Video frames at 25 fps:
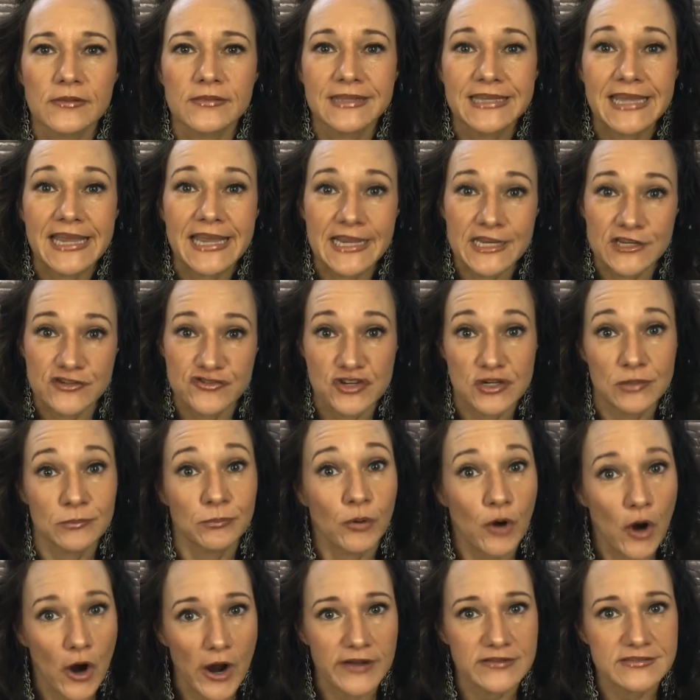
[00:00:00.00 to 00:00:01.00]
the aging
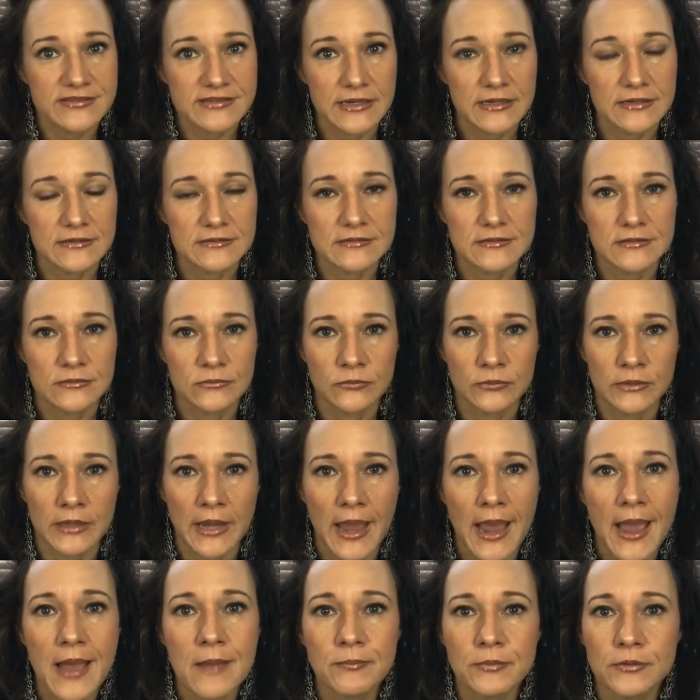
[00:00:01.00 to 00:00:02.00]
process, and what
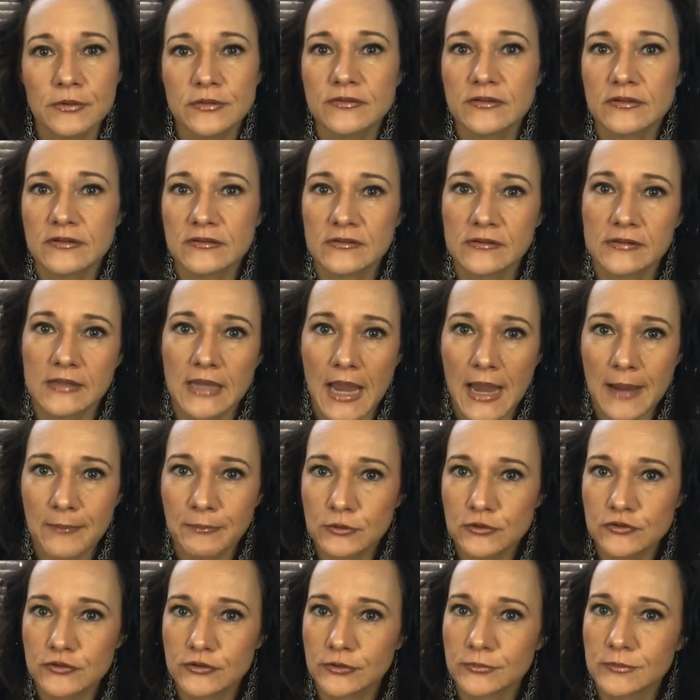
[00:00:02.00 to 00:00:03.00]
happens is the
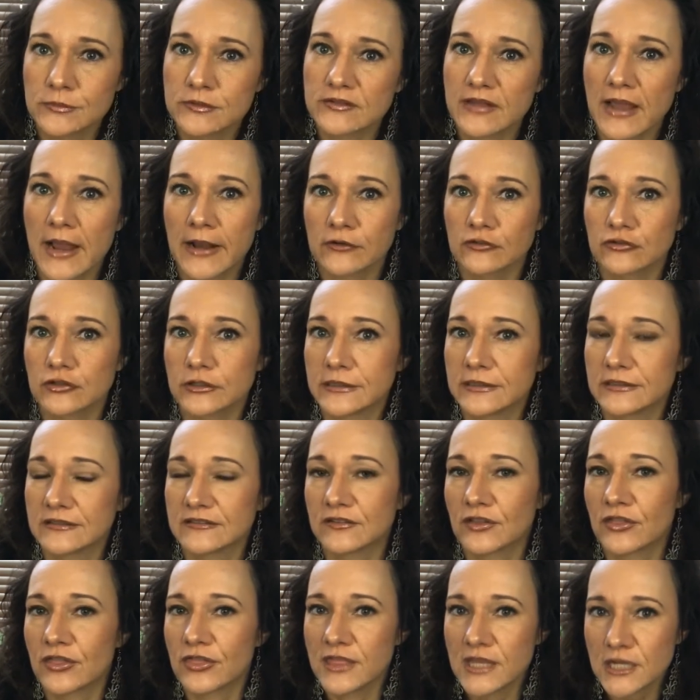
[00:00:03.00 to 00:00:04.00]
epidermis actually
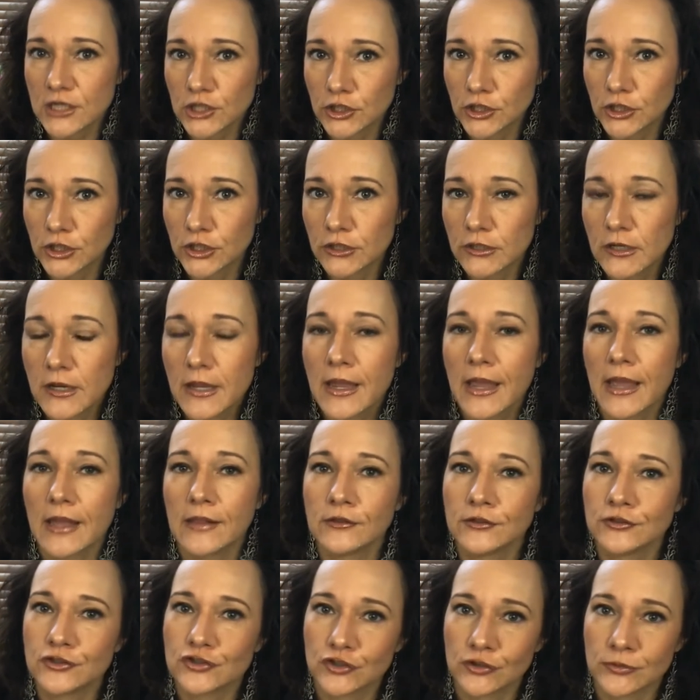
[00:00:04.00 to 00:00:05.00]
gets thicker and
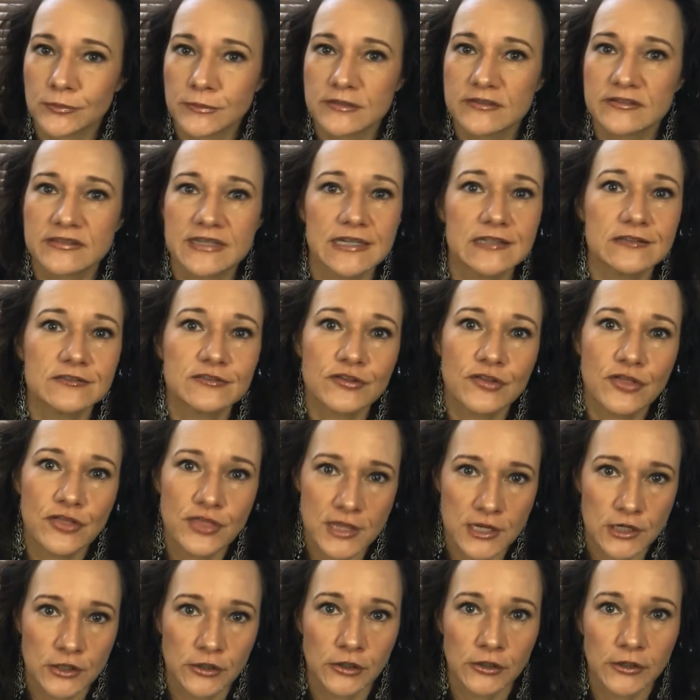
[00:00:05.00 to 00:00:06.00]
the dermis gets
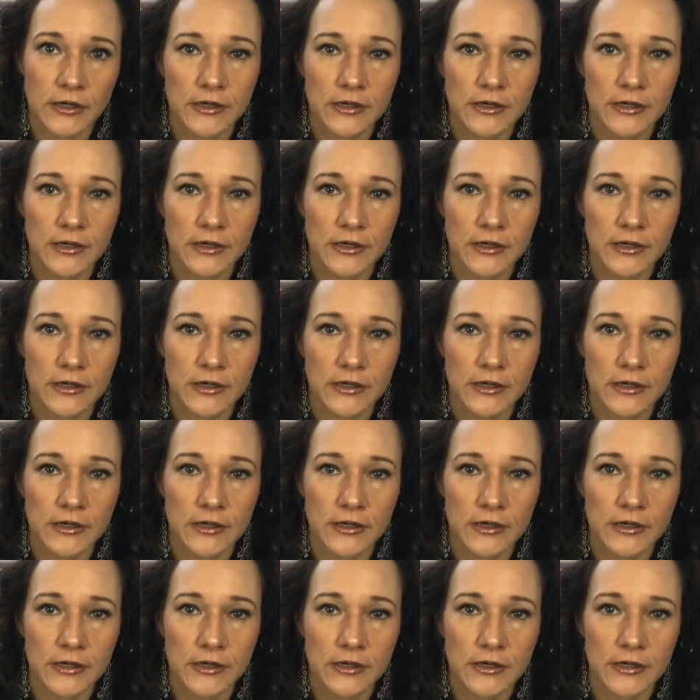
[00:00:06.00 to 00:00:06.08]
thinner,